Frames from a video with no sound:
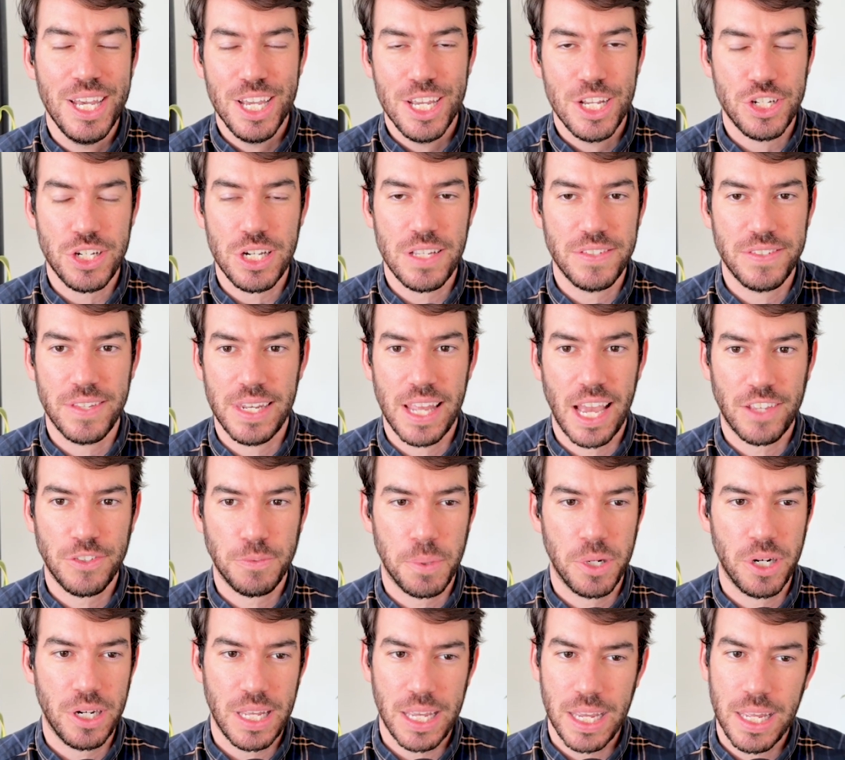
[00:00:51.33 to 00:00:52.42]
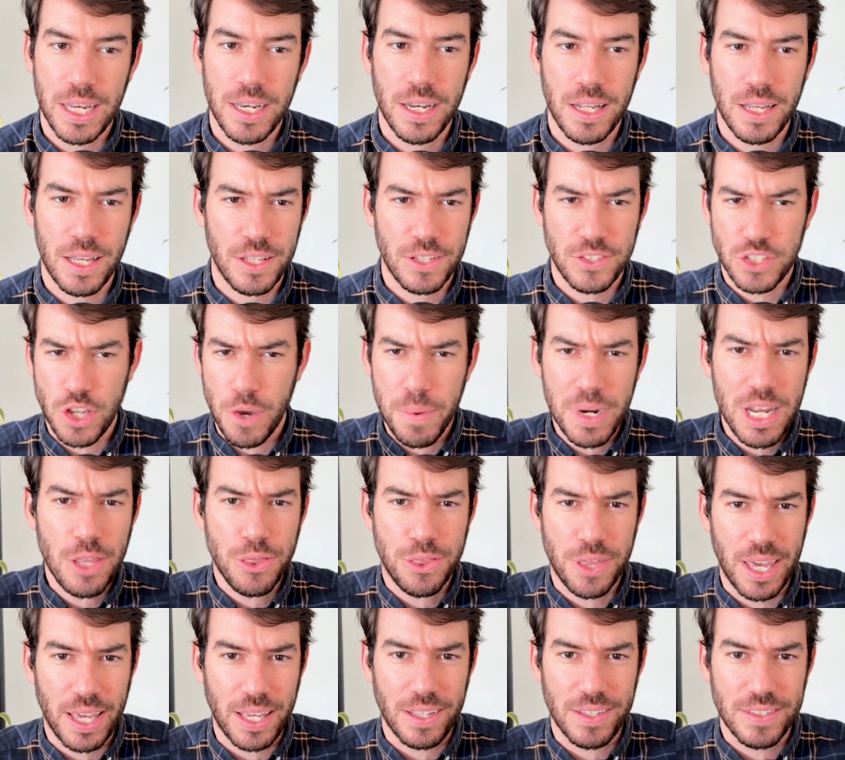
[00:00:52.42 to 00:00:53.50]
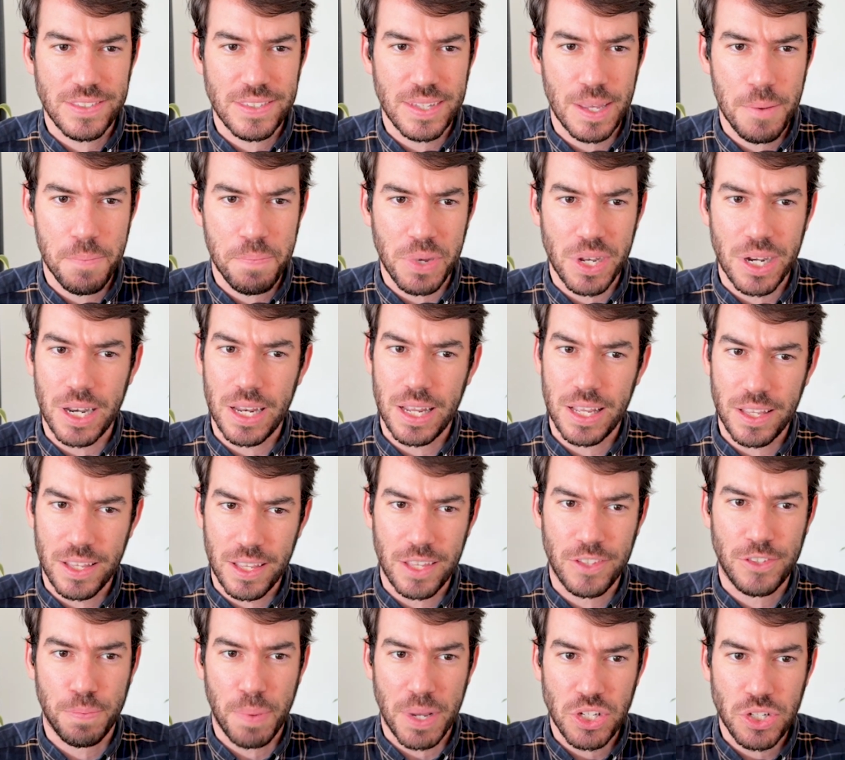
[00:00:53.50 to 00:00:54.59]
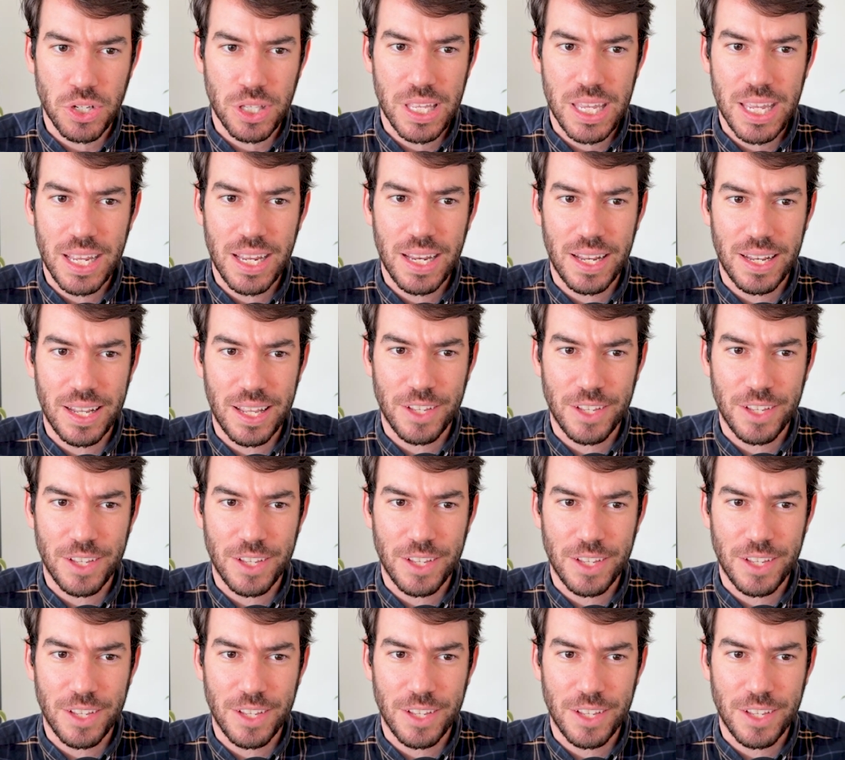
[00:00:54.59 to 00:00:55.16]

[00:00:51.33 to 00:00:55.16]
She is an expert in so many things, but especially